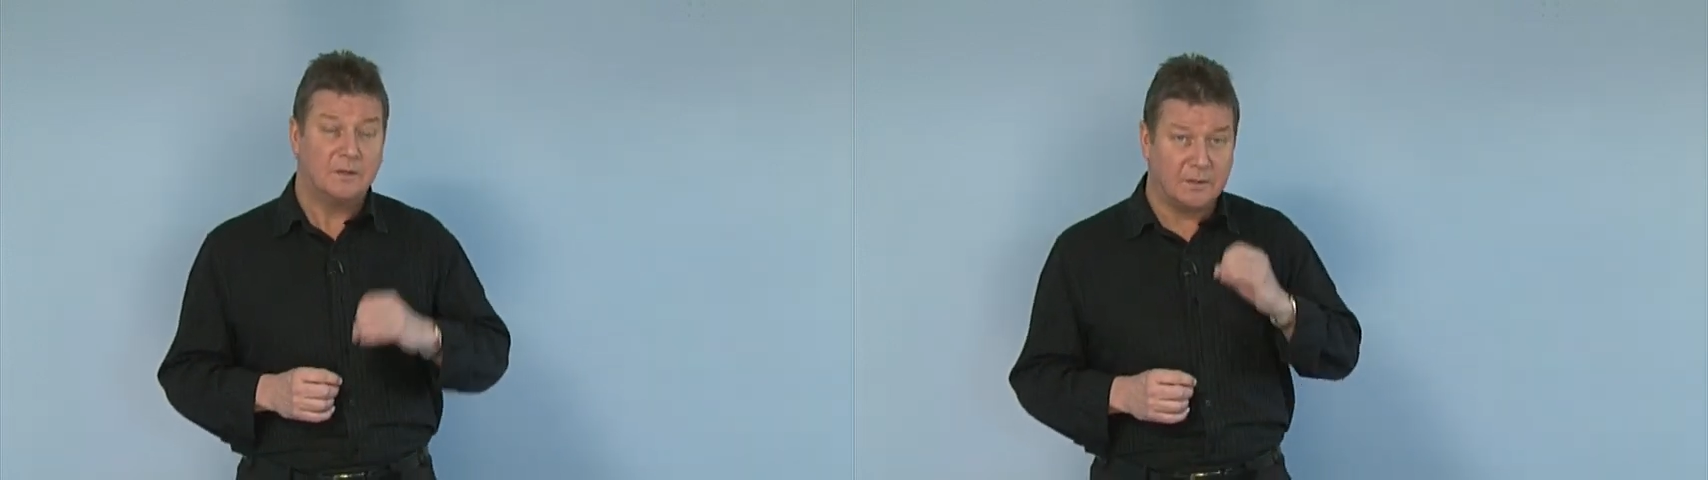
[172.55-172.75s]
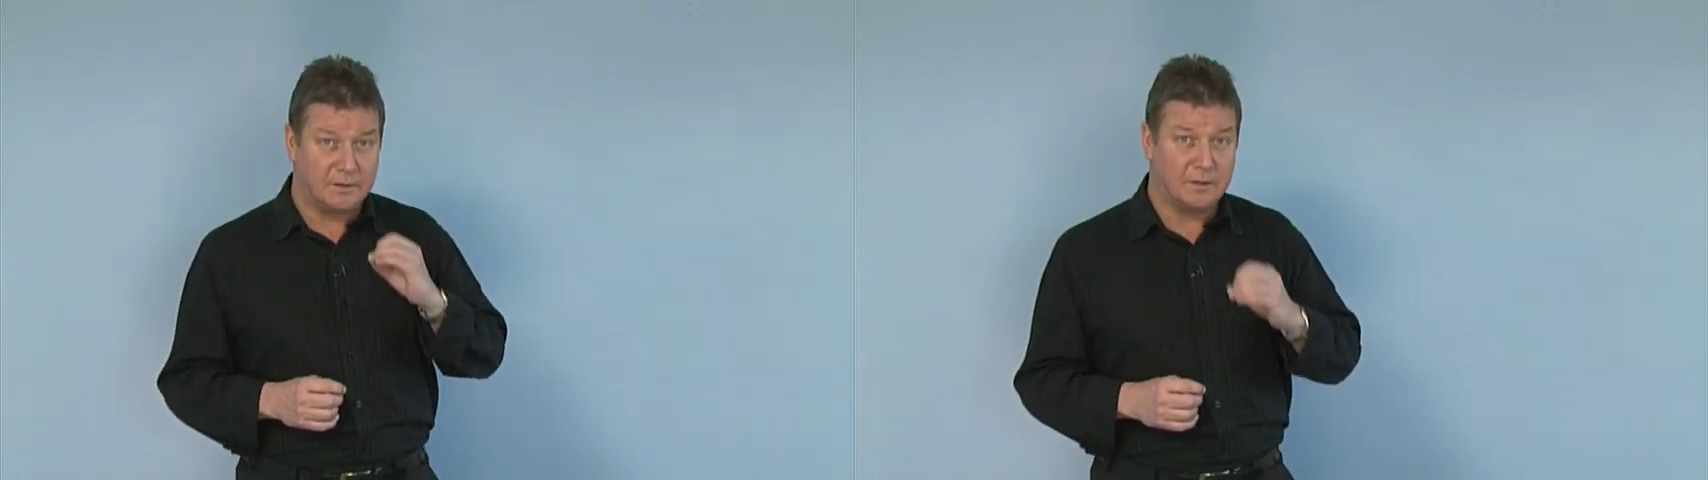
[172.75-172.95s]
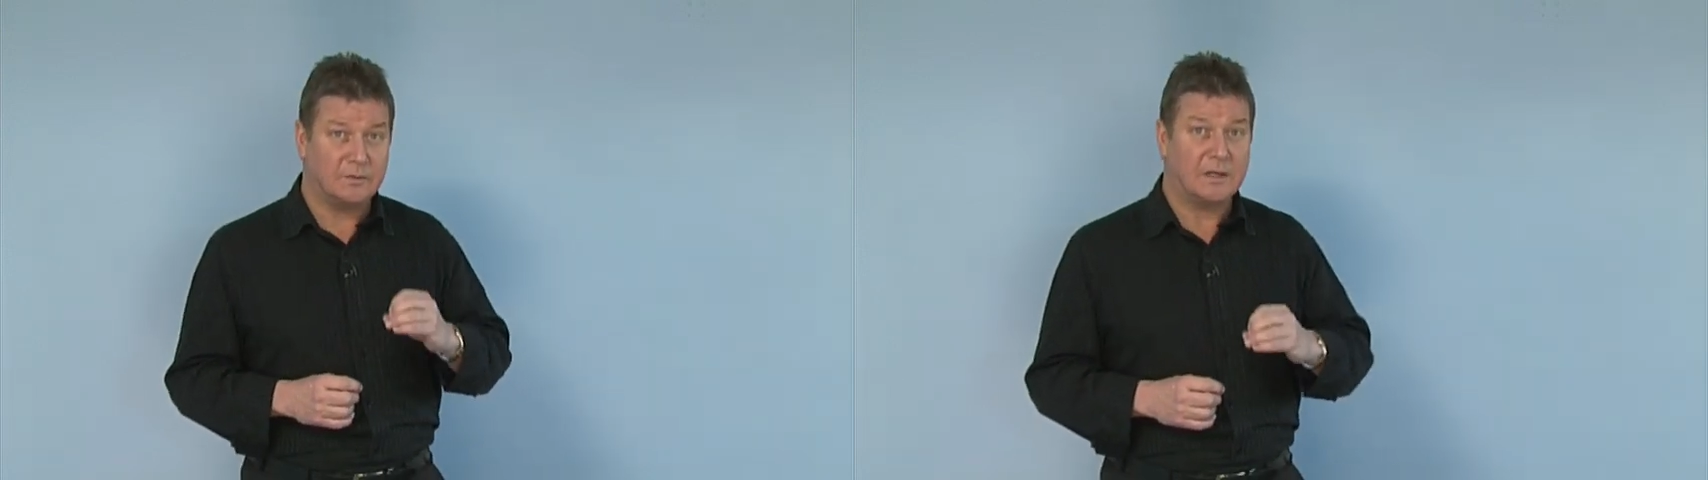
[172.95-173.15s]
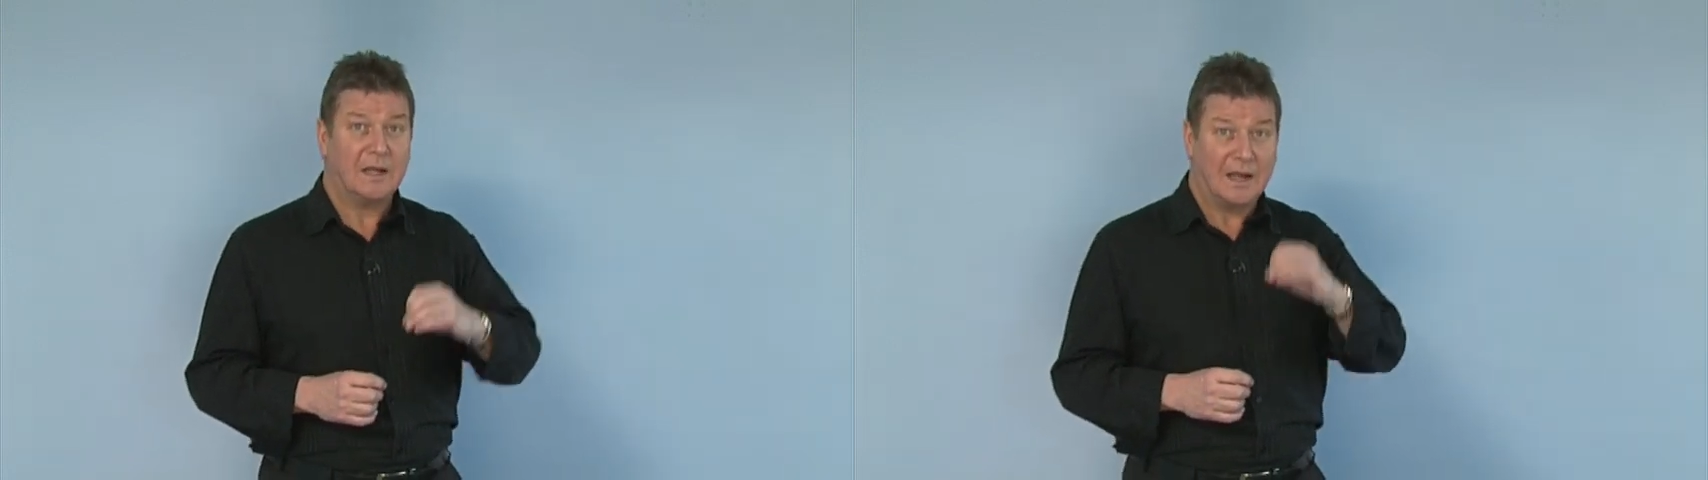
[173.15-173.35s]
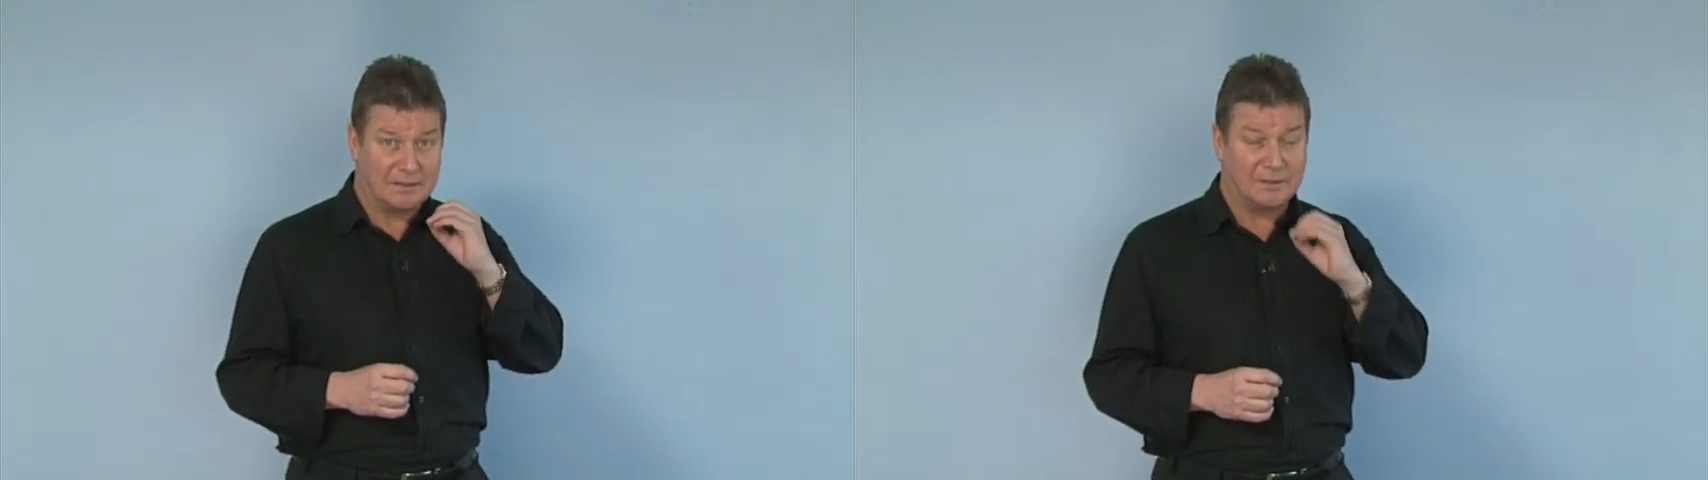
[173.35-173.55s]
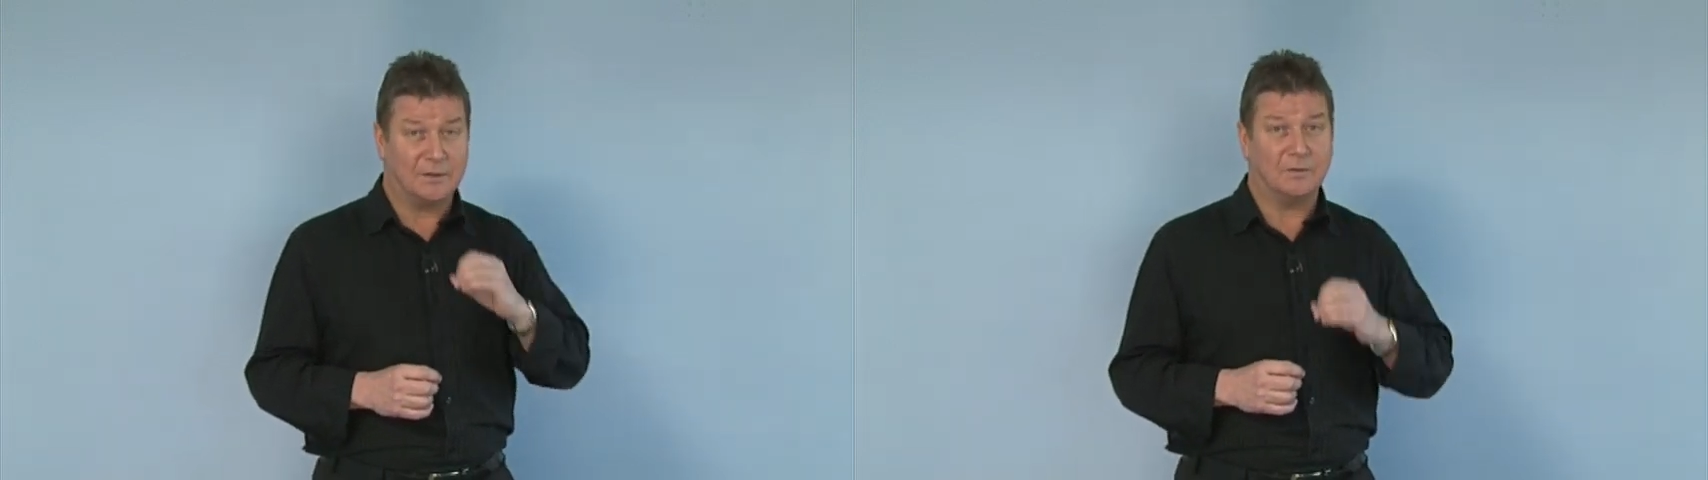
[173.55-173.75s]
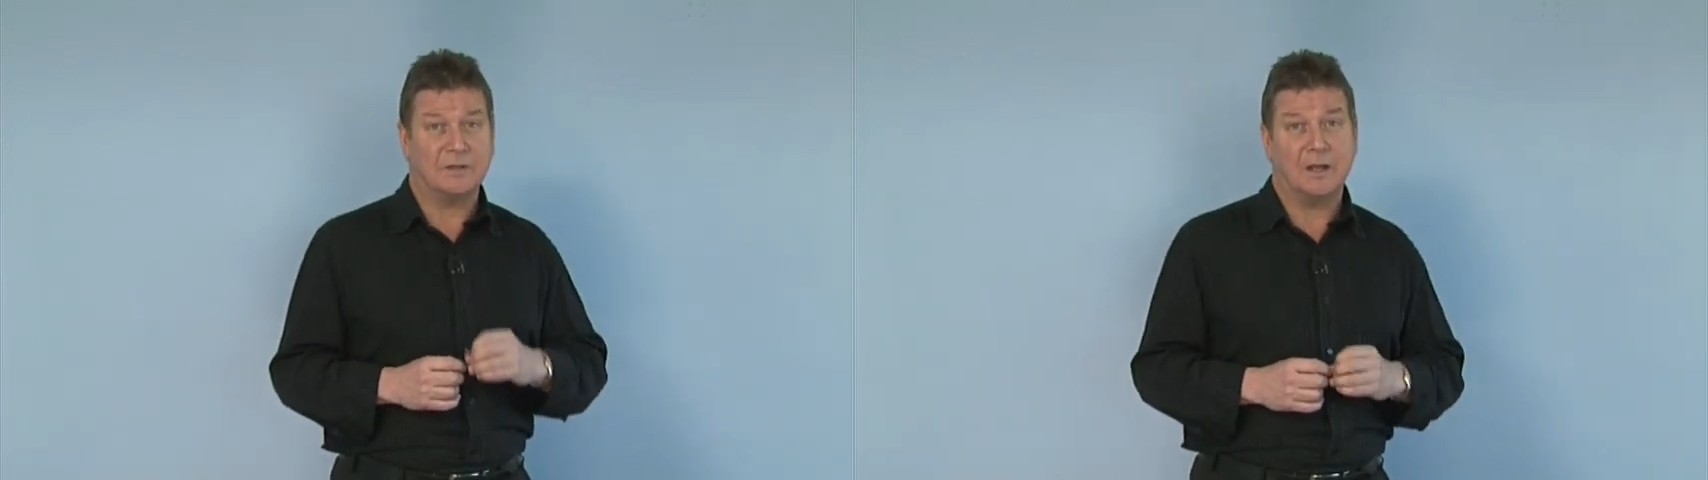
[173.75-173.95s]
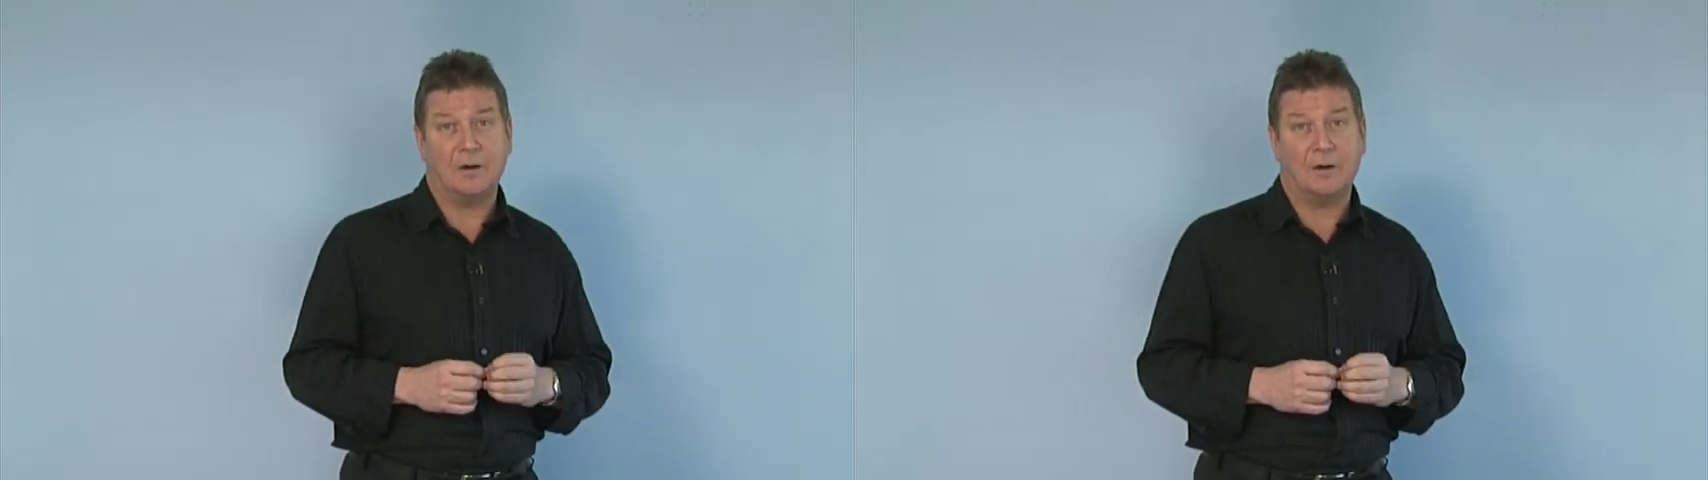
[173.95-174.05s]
to use it and to use it